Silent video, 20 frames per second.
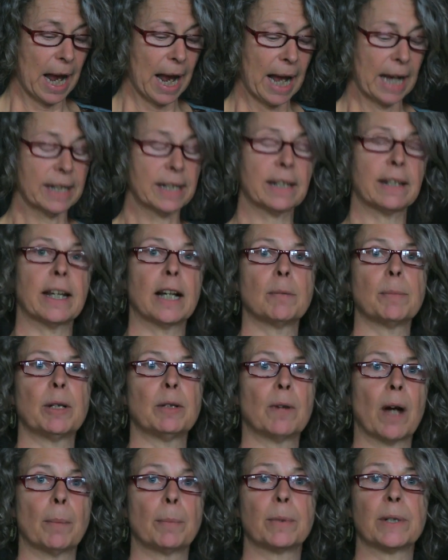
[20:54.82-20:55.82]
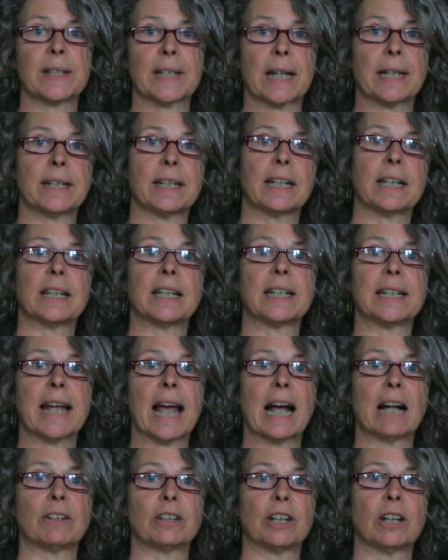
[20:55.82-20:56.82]
and they'll be representing the
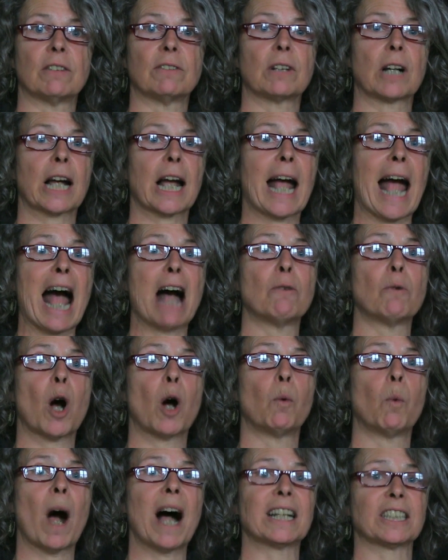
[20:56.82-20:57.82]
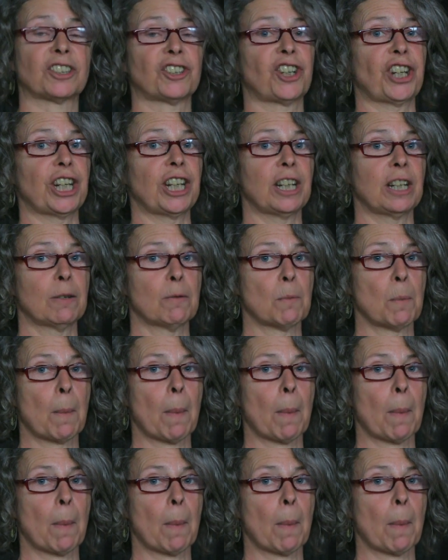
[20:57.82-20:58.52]
town of Kawauchi.